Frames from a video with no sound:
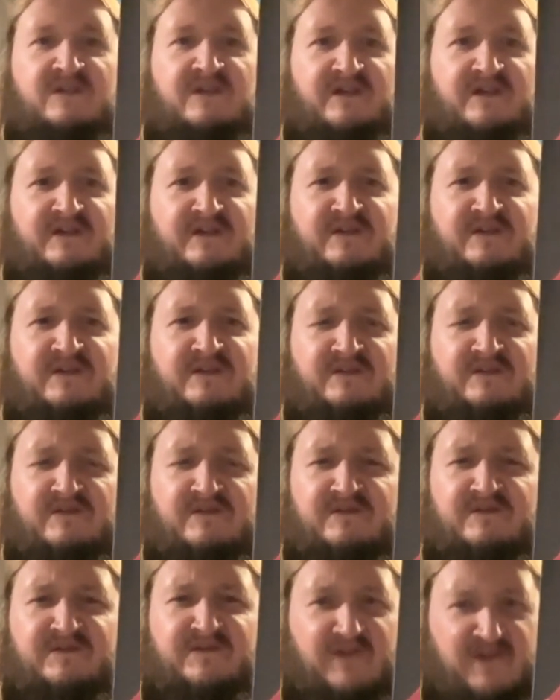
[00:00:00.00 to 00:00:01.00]
And
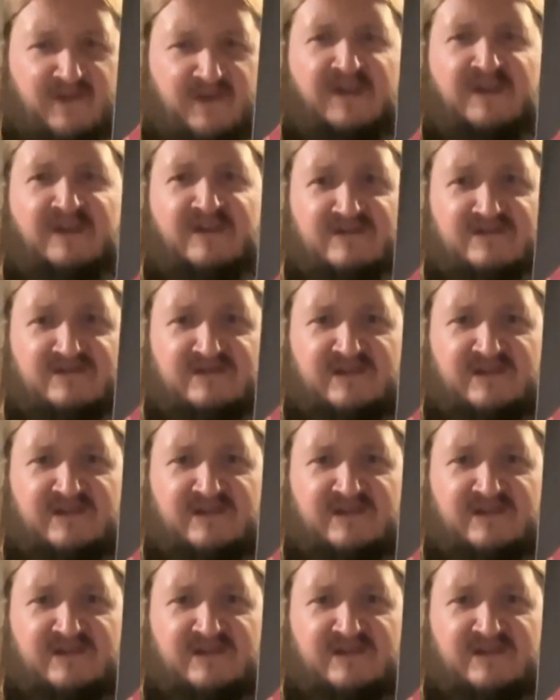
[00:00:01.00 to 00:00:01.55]
38 years